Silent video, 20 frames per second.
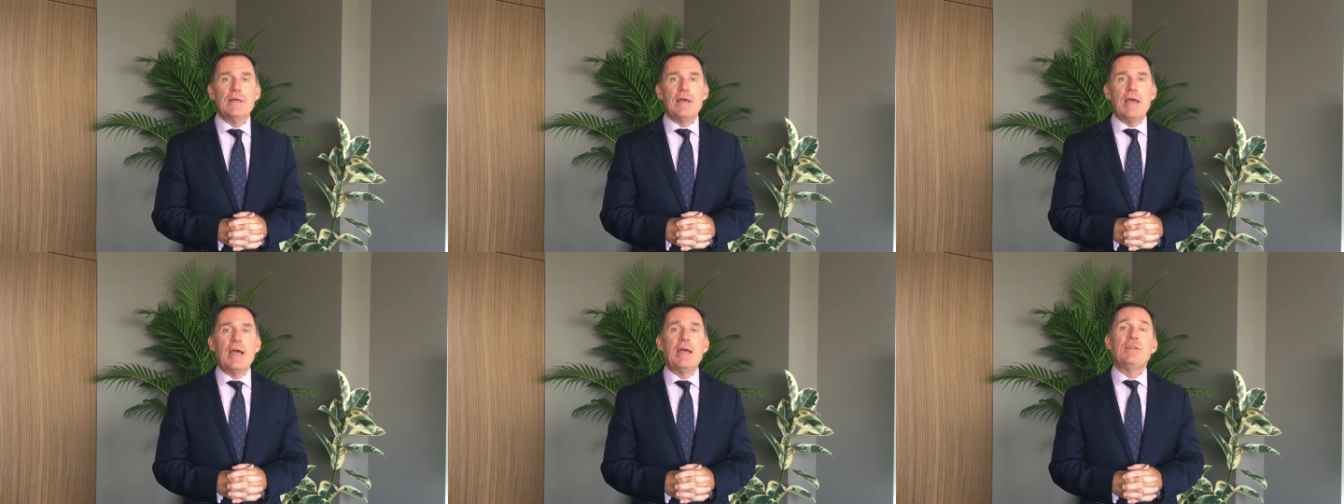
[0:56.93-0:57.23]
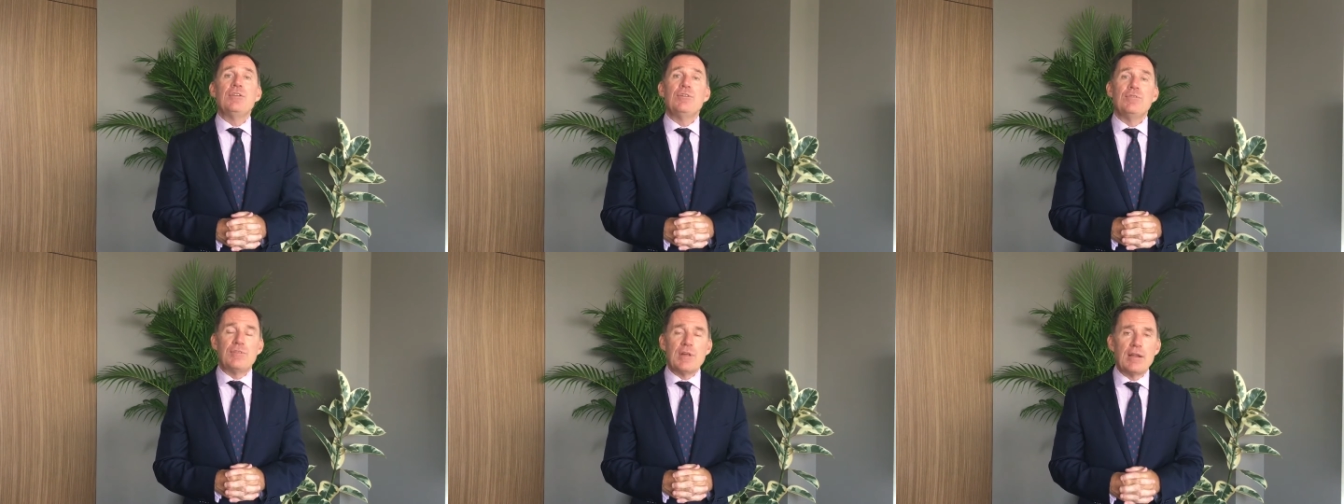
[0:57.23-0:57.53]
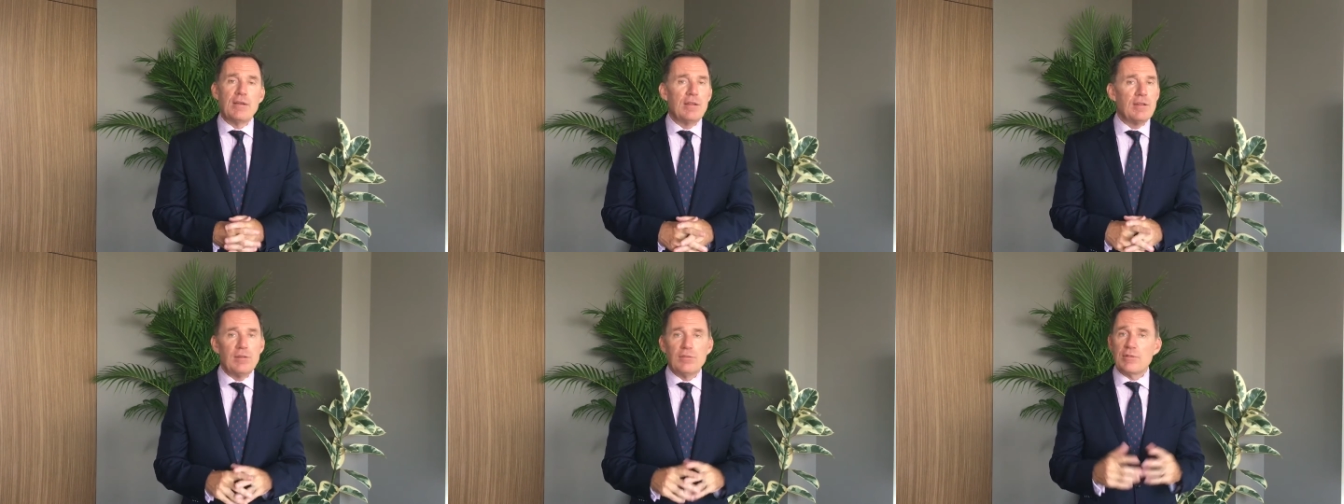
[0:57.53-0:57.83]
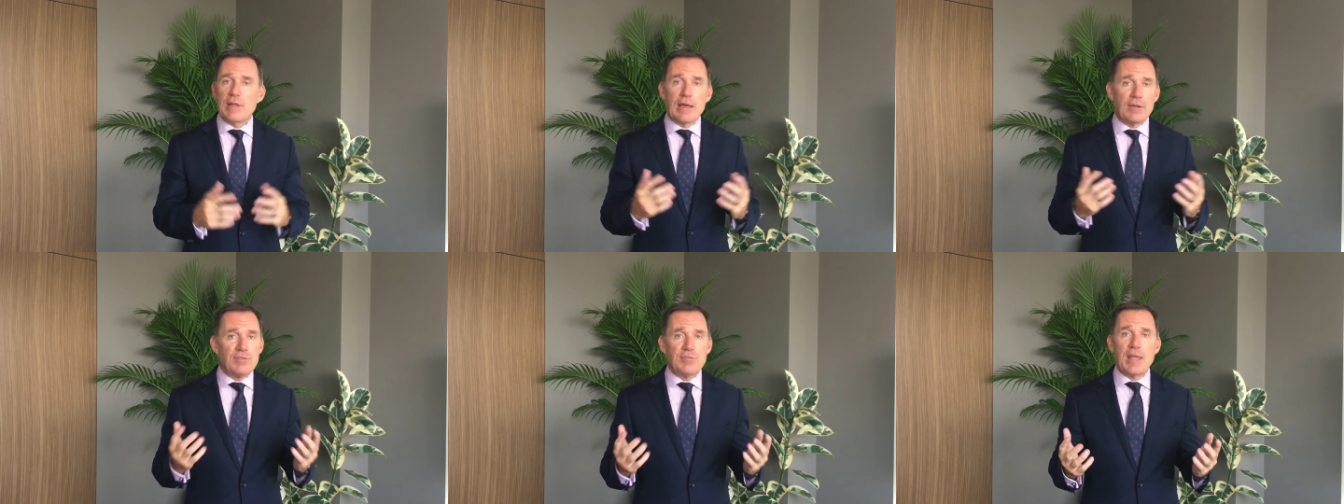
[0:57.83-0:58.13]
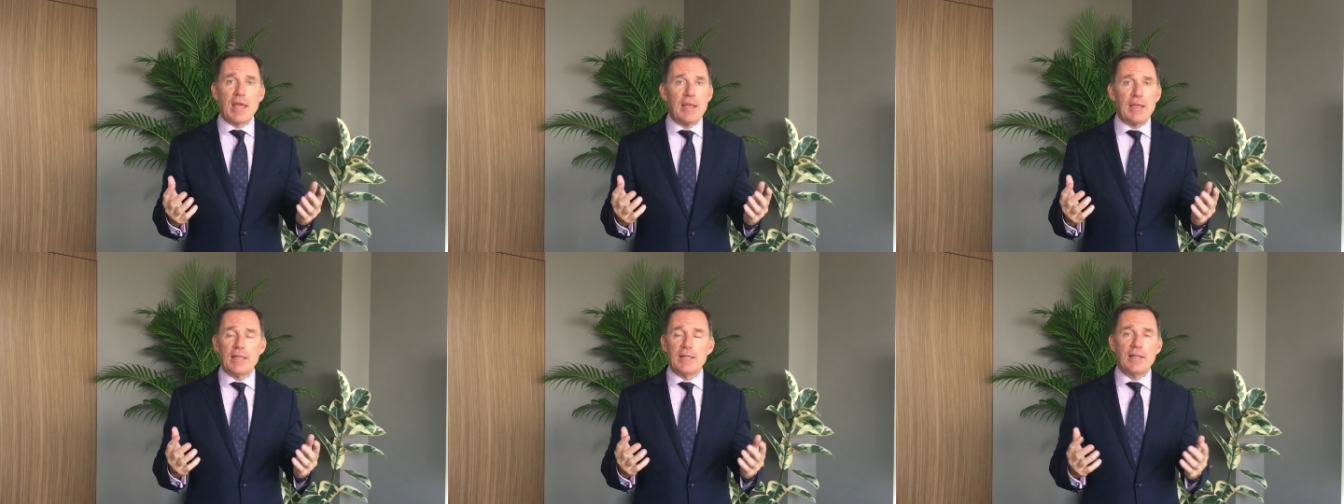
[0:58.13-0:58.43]
and you've done
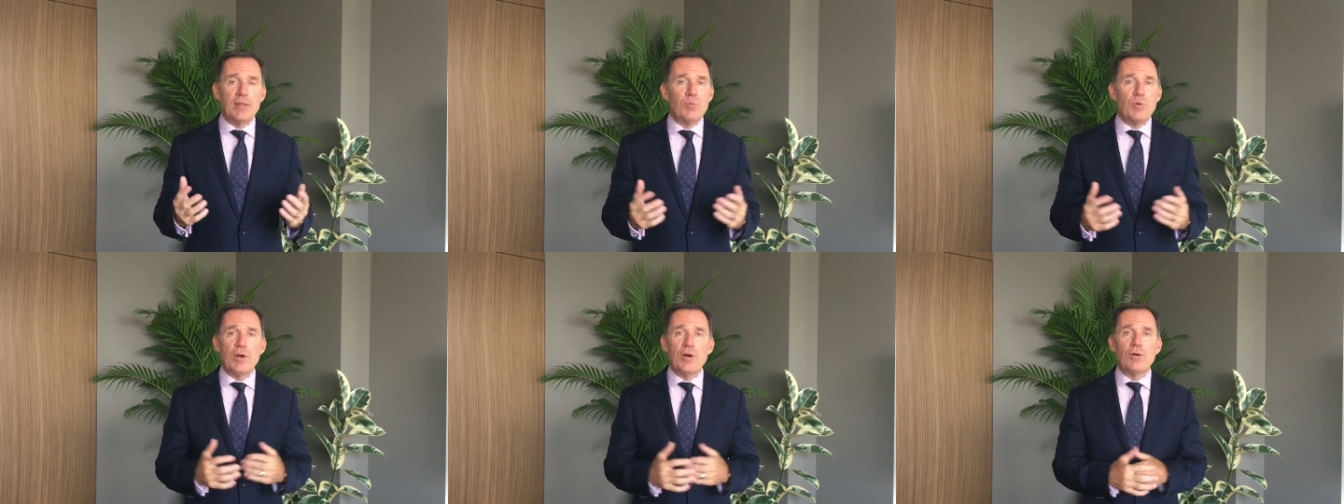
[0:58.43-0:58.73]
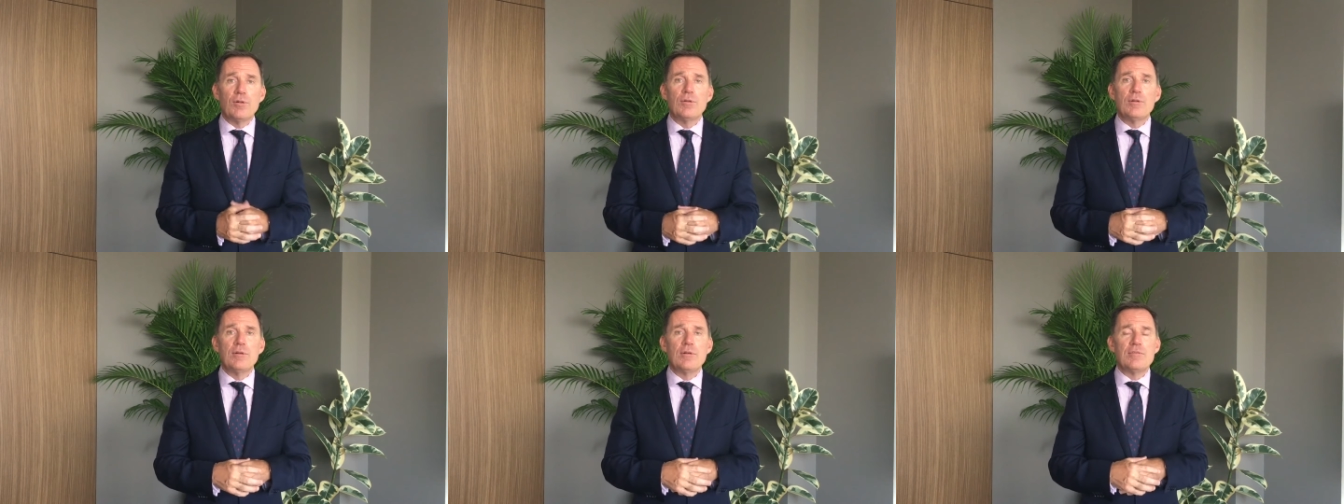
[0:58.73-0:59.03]
outstandingly well.